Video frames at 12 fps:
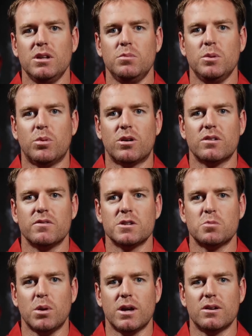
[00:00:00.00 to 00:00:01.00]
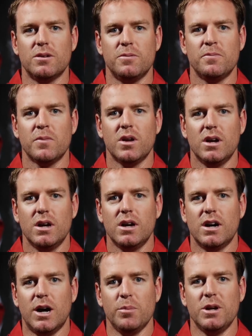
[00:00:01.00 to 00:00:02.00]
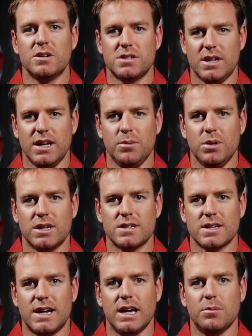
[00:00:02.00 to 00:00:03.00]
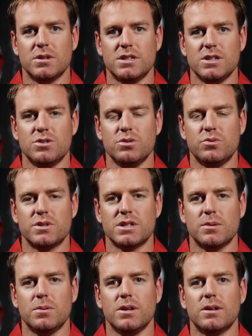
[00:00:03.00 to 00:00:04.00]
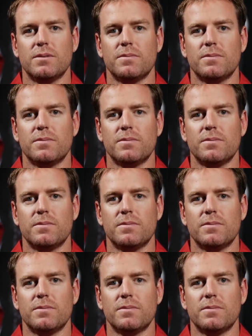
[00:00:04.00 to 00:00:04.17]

me to be part of this panel. I'm here today because I am a tissue recipient.